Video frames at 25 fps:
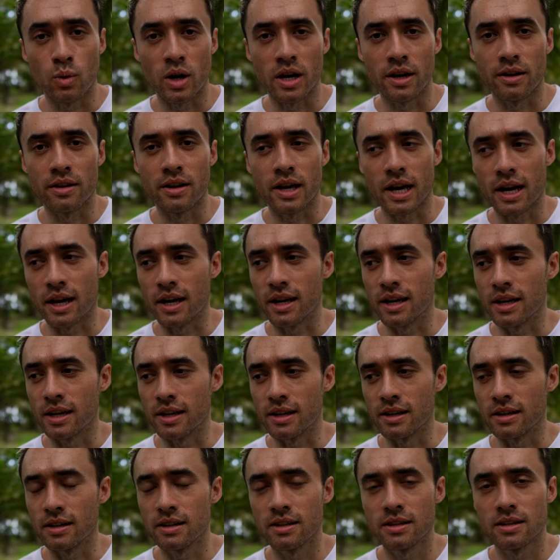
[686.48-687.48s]
when
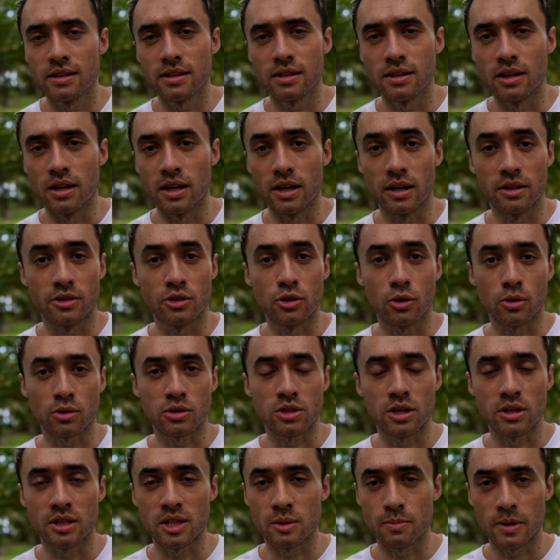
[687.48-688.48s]
a
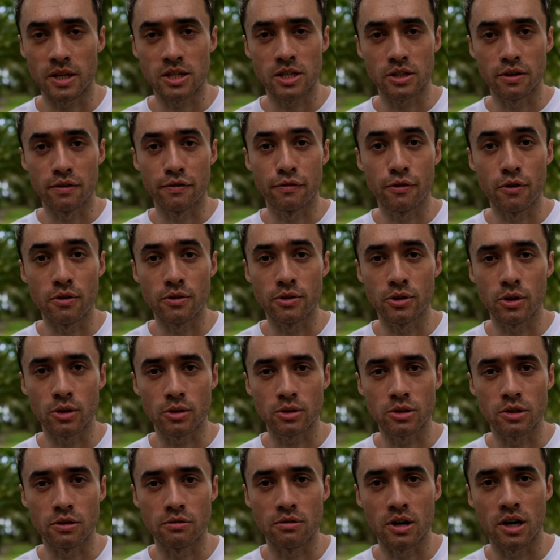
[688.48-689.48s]
doctor, especially a foreign
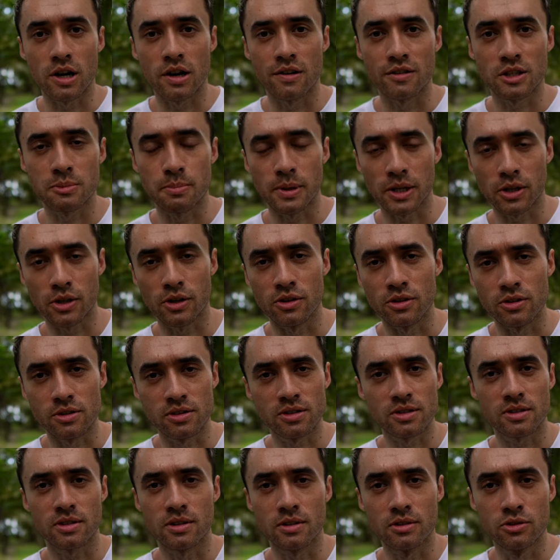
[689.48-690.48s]
doctor, arrives,
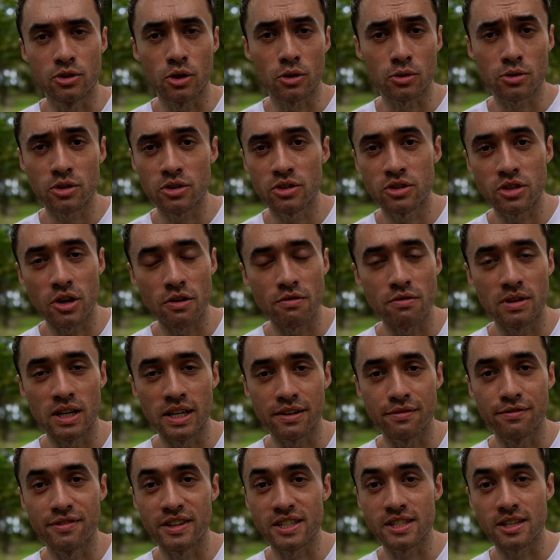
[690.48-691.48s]
because doctors don't
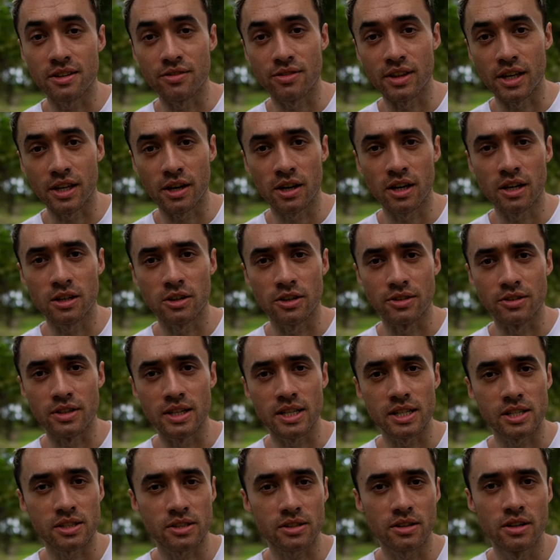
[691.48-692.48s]
really visit the island.
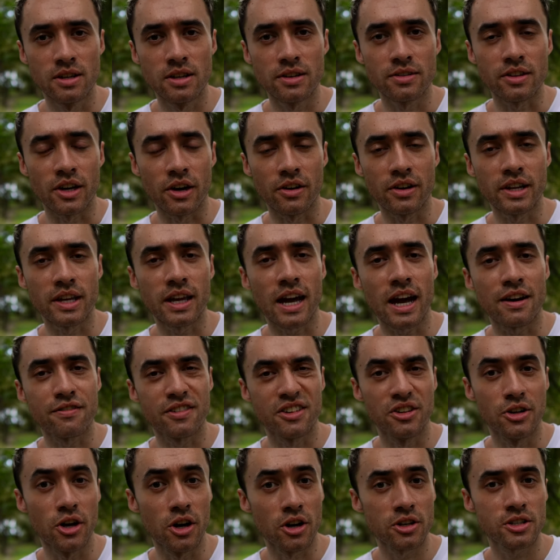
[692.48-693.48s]
They only have
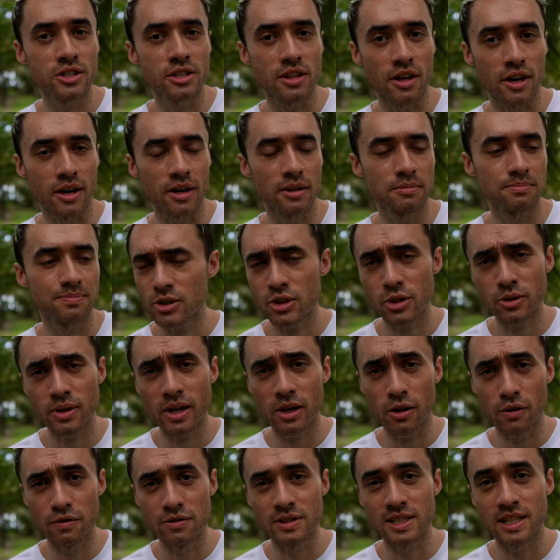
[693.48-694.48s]
a nurse there. So
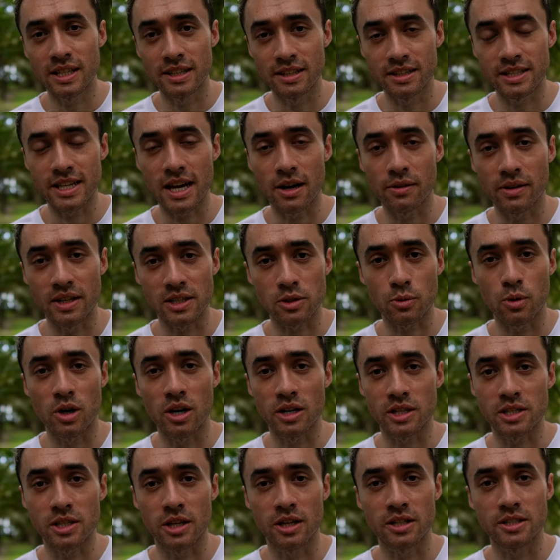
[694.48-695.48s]
yeah, obviously the town gets
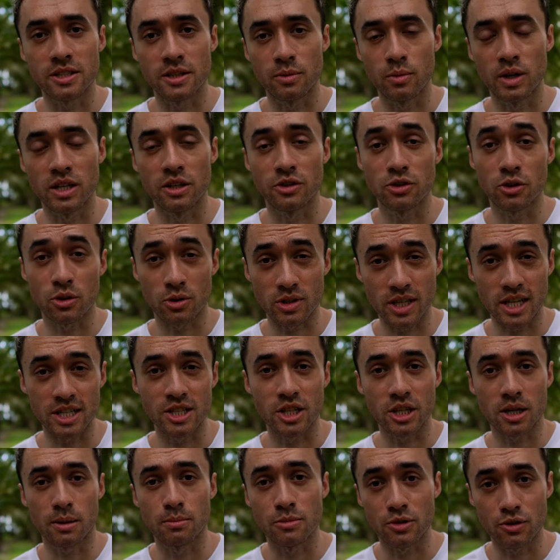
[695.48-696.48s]
quite excited when a doctor
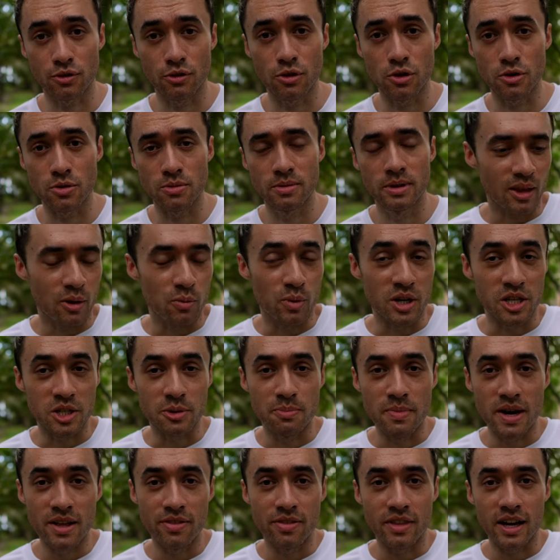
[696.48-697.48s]
actually comes through,
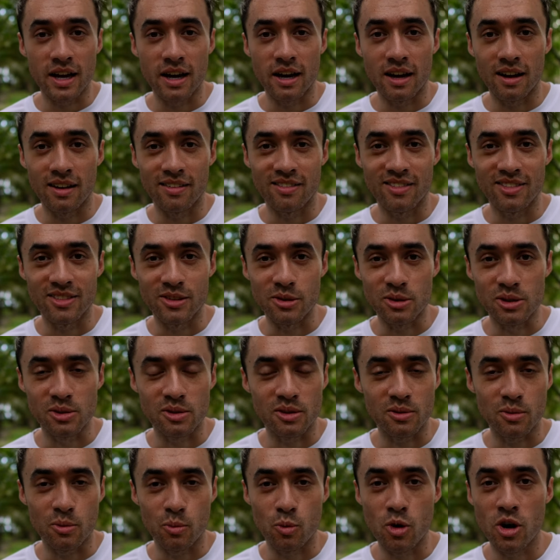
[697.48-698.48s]
which meant that there
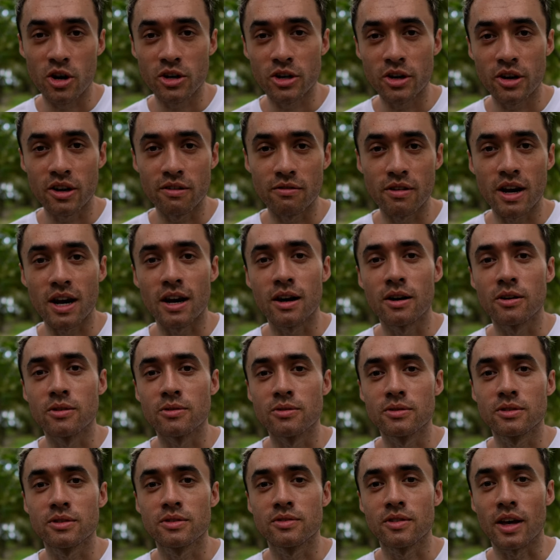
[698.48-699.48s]
was word going
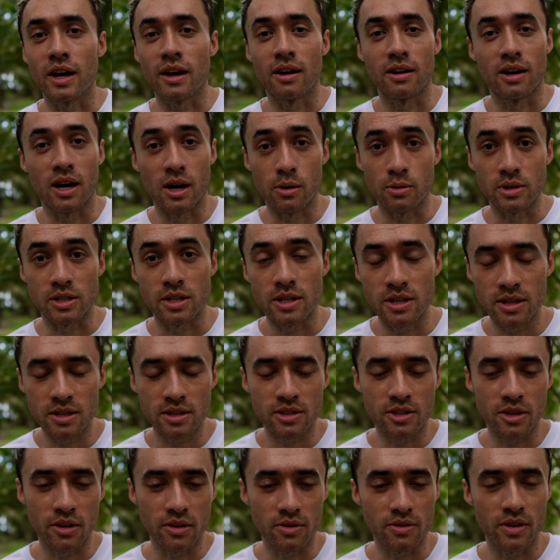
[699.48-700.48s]
around that I was here,
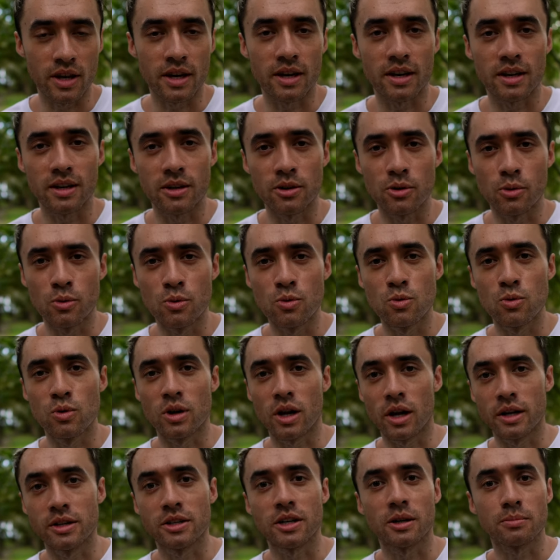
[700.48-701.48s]
so they all
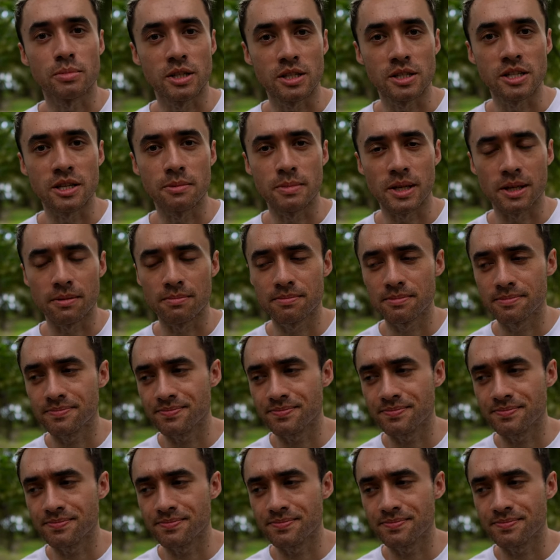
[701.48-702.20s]
lined up to see me.